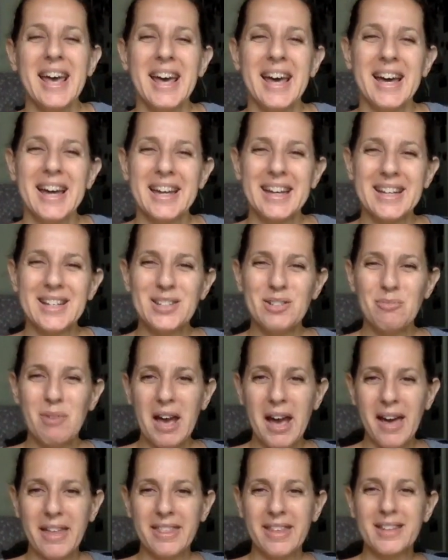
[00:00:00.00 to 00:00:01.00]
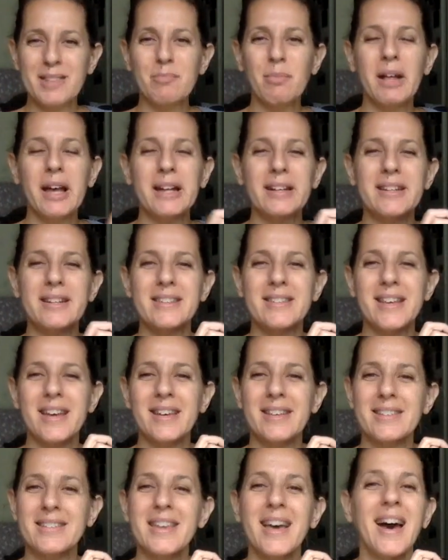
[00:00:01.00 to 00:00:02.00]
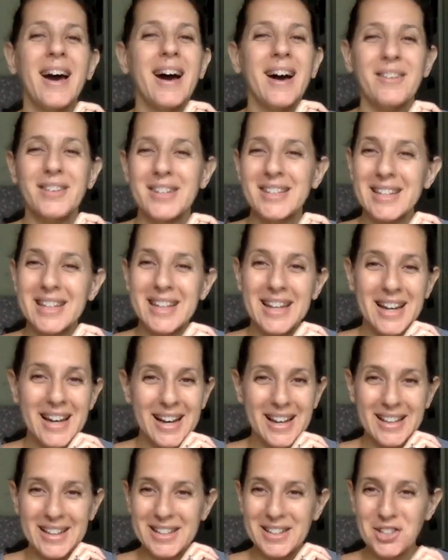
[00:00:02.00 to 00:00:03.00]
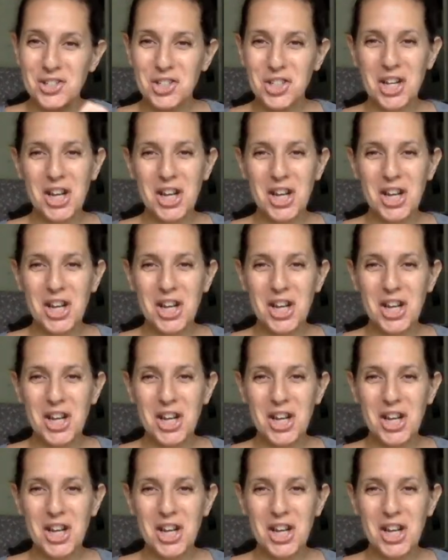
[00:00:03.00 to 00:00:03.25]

I can do math. As Plankton says, I went to college.